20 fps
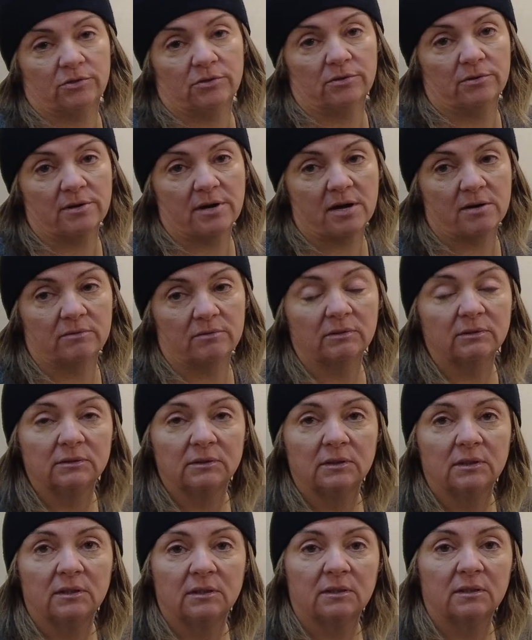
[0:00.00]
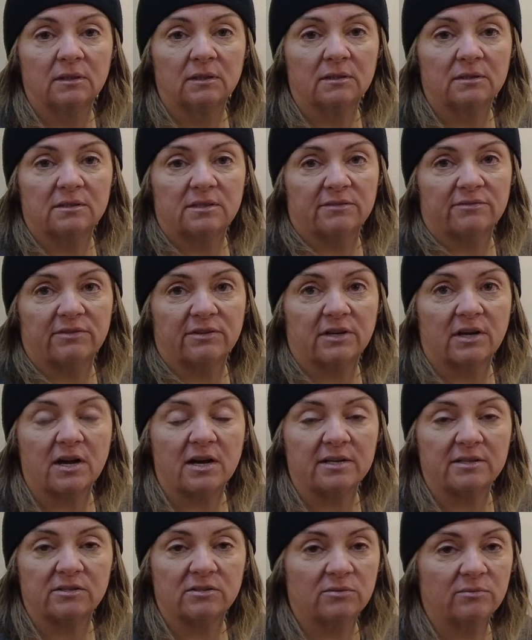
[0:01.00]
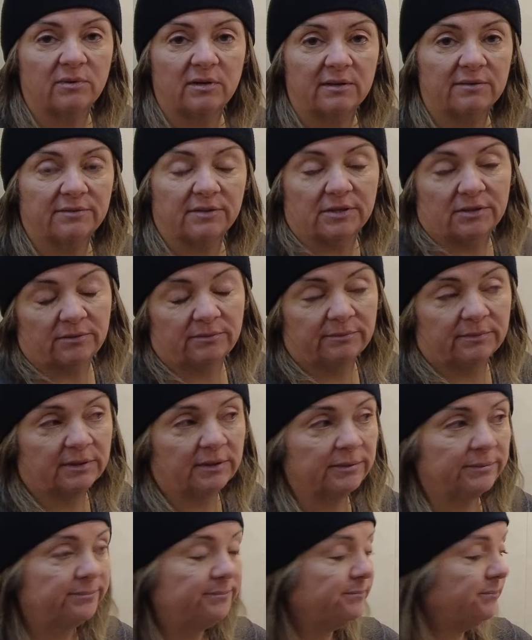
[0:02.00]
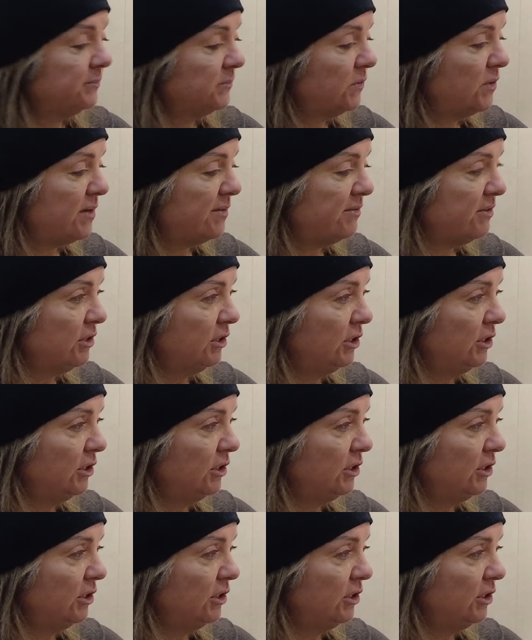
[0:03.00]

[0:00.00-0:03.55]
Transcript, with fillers: store now, different kinds or whatever. So whatever